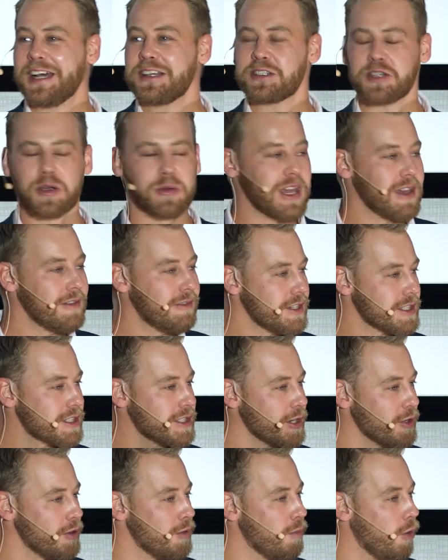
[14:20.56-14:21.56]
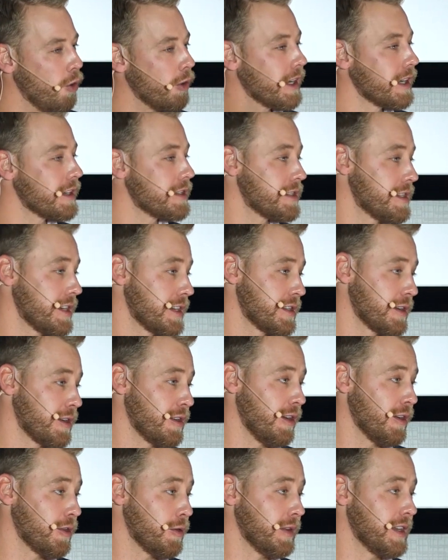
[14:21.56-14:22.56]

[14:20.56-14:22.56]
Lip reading: So every single morning at 6 o'clock,